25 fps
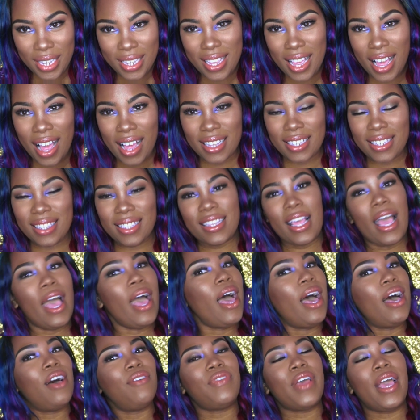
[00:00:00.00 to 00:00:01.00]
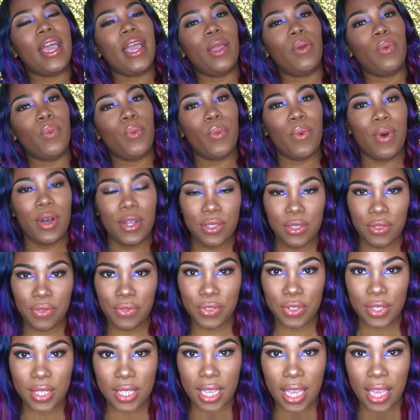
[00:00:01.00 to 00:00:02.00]
yes, have a
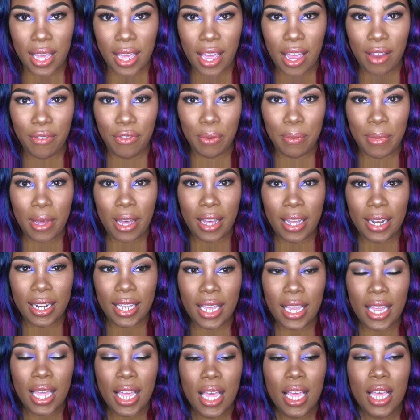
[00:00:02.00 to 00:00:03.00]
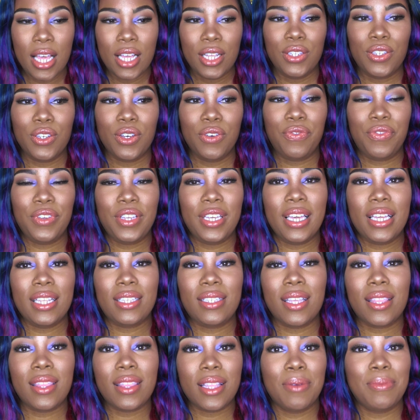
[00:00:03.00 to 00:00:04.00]
wonderful day, everybody. Don't
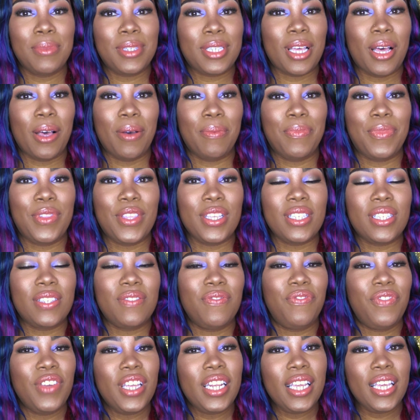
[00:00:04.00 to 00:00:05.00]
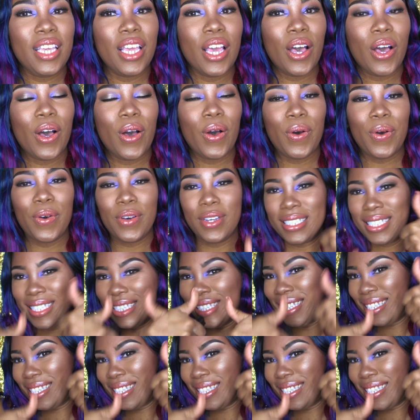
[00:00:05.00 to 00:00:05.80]
forget to thumbs up this video